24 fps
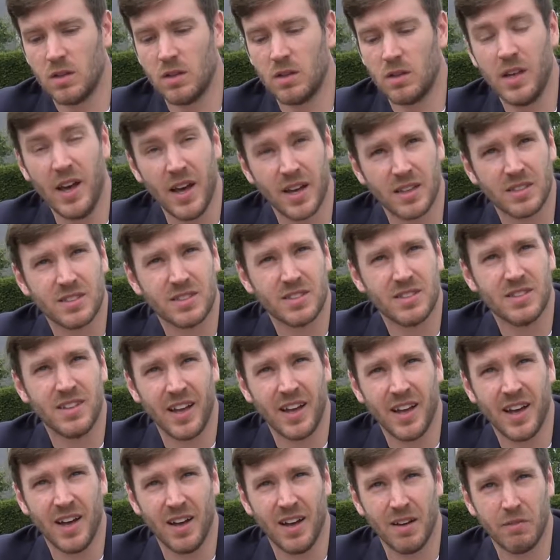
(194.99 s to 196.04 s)
Yes, they
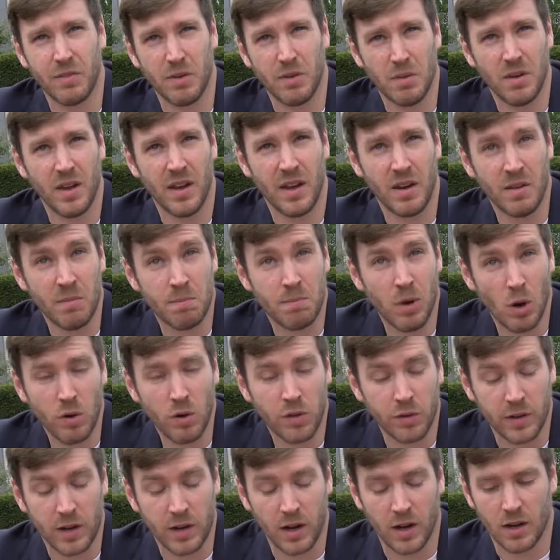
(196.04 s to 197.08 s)
have, in both
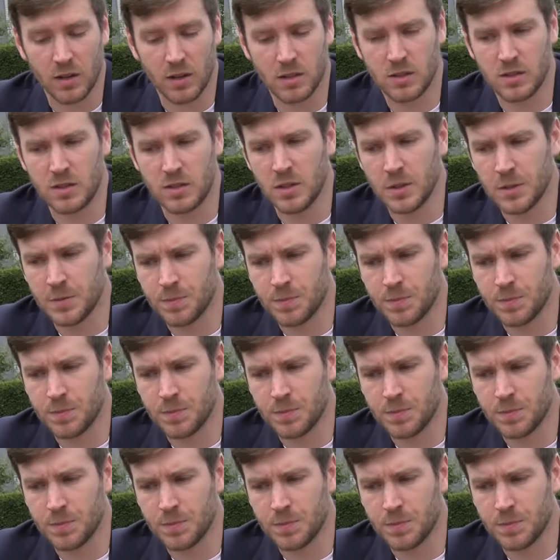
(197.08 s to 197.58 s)
regards.